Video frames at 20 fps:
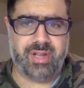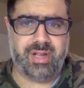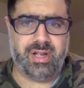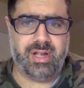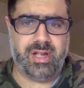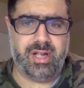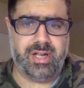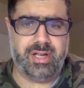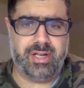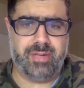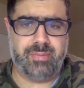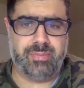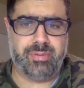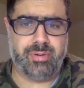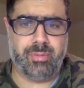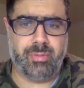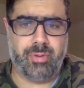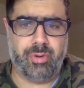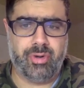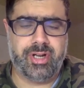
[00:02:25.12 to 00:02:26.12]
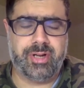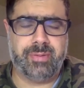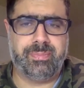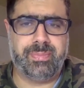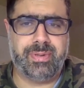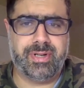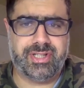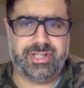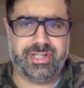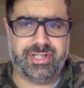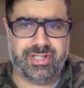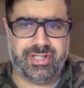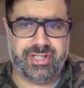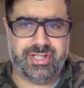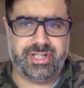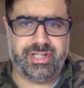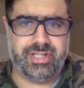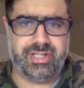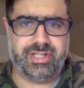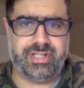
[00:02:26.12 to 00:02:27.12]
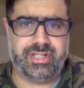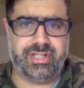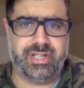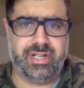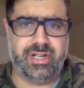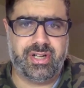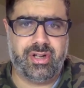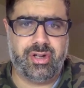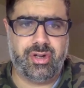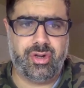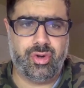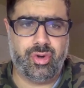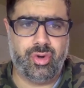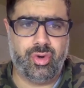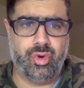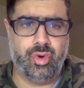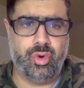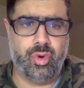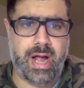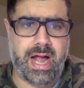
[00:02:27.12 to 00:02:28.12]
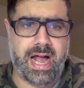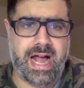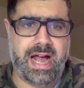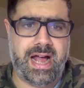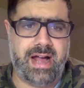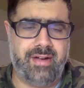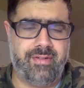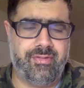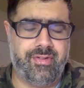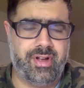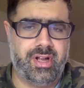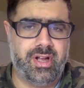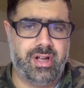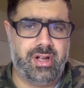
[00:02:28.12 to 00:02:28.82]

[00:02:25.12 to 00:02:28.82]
and promoting businesses who have